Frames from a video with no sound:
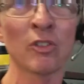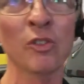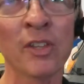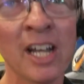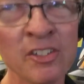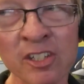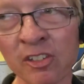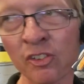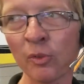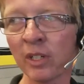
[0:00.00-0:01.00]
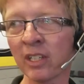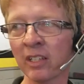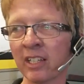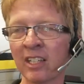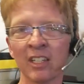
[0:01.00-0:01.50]
2003
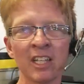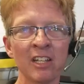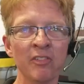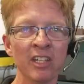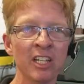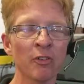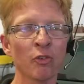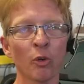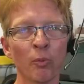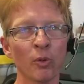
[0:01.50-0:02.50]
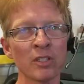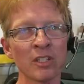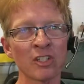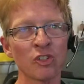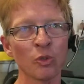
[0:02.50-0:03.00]
Lincoln Aviator
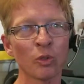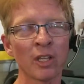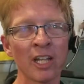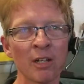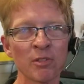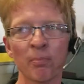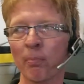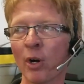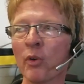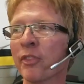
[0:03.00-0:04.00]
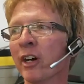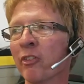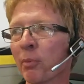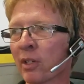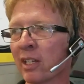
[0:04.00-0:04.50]
4.6 dual cams, and both of
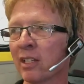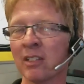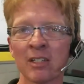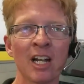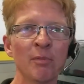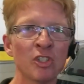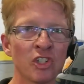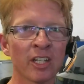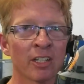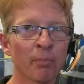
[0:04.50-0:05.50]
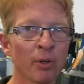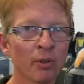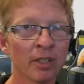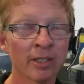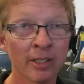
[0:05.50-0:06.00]
them are getting timing chain
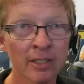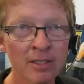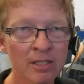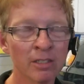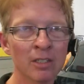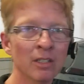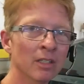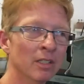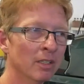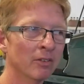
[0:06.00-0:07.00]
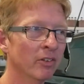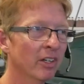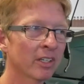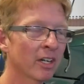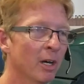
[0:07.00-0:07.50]
component kits.
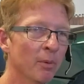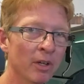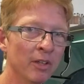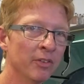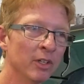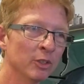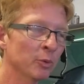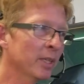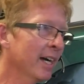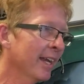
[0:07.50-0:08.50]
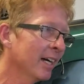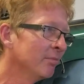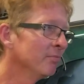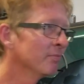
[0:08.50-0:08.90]
Very common on those. We got a